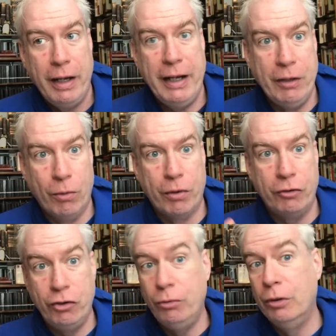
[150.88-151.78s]
in order
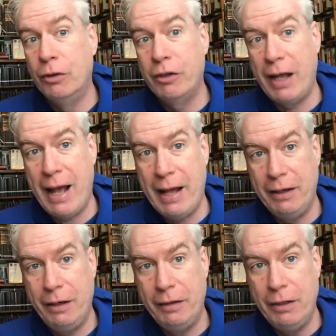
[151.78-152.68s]
to look at
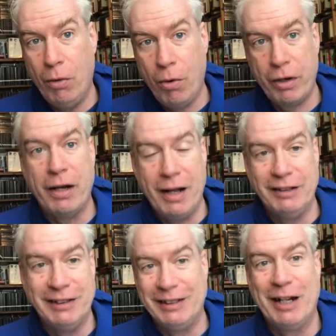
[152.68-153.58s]
the
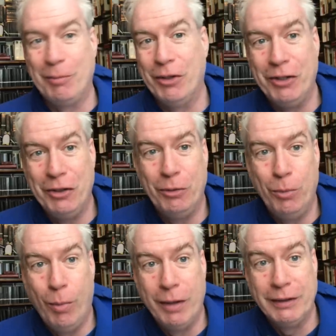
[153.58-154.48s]
organizing that I'm going to do
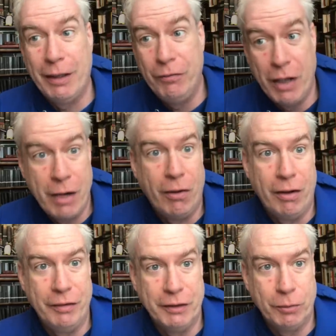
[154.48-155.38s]
once I've done
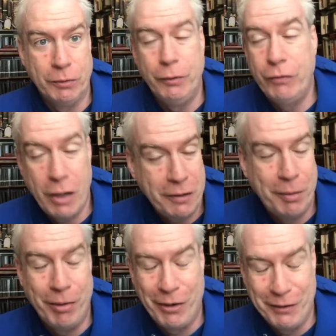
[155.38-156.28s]
all this, once we've talked
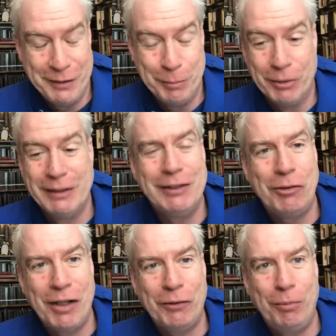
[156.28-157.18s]
about all these books. It's a
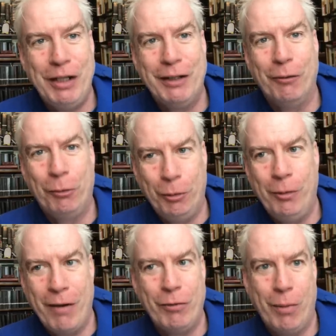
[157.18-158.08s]
chance for me to go
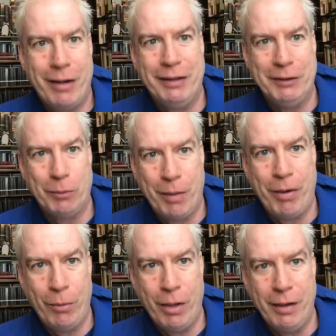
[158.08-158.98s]
through every one of these one
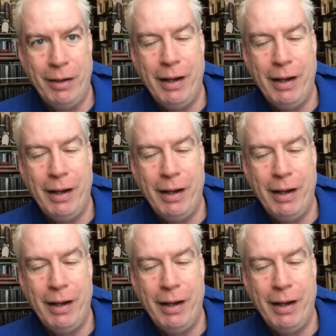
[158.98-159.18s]
by one,